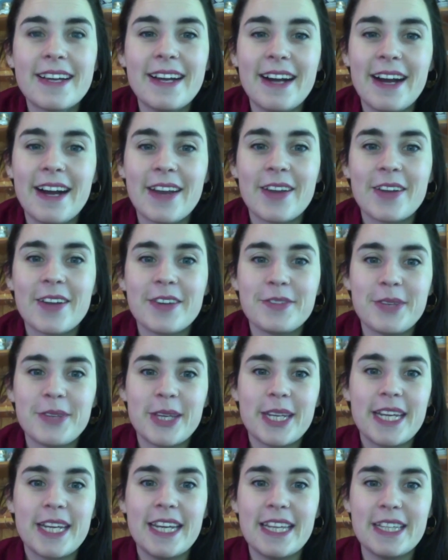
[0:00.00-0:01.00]
I don't know if you
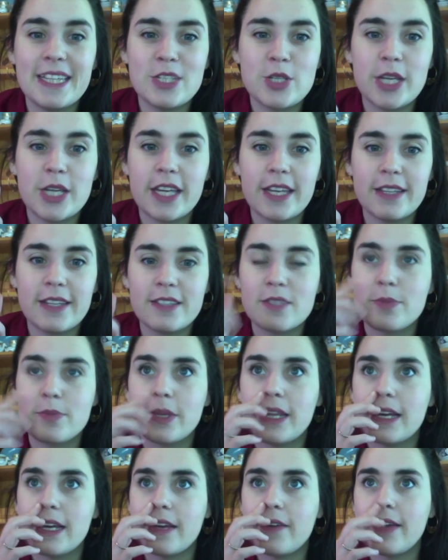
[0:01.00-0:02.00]
can hear the chickens,
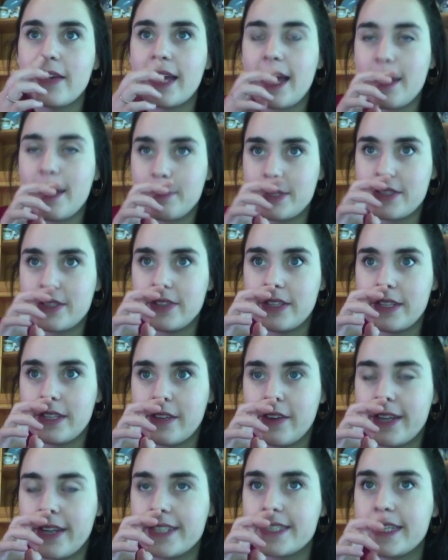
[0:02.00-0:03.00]
but they're going absolutely
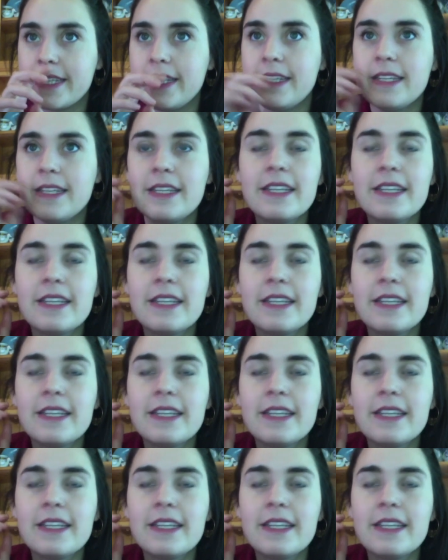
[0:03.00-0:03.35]
crazy.